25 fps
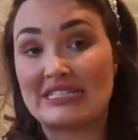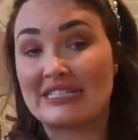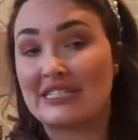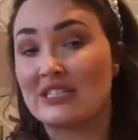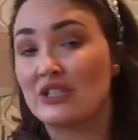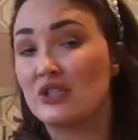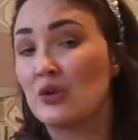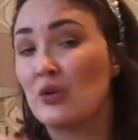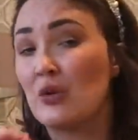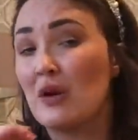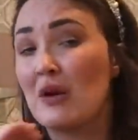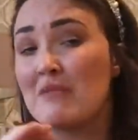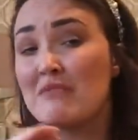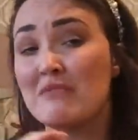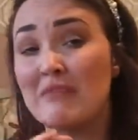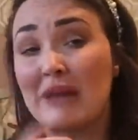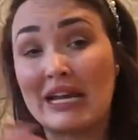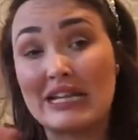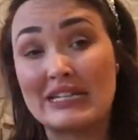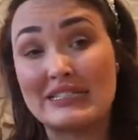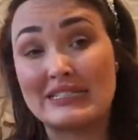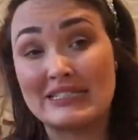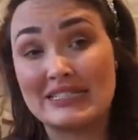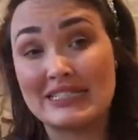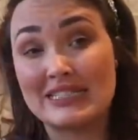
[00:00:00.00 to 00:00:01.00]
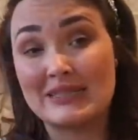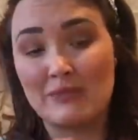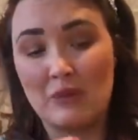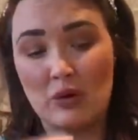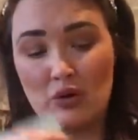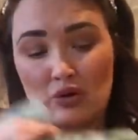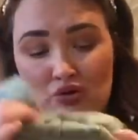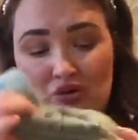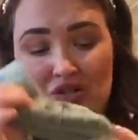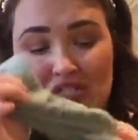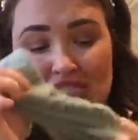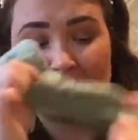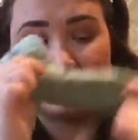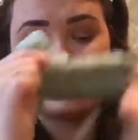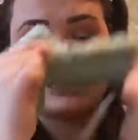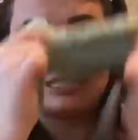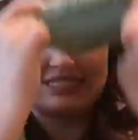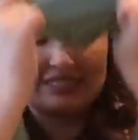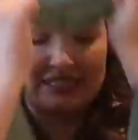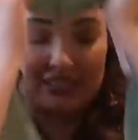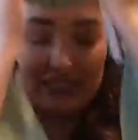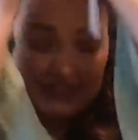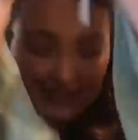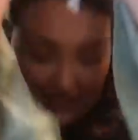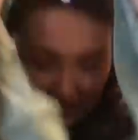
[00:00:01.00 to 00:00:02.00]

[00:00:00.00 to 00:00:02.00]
They do amazing smock dresses